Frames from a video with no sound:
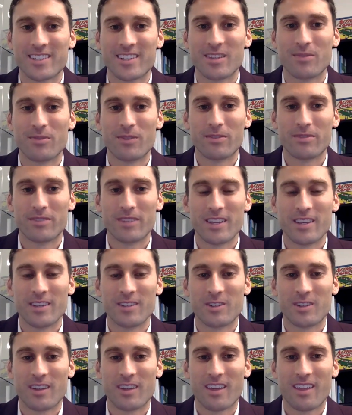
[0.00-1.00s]
in the
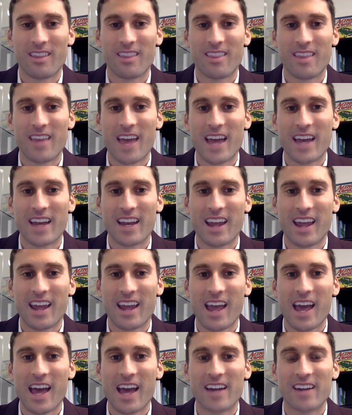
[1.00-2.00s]
50s that
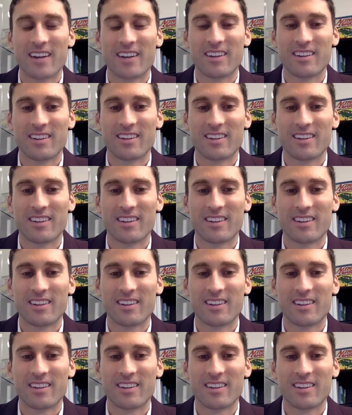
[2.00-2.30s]
had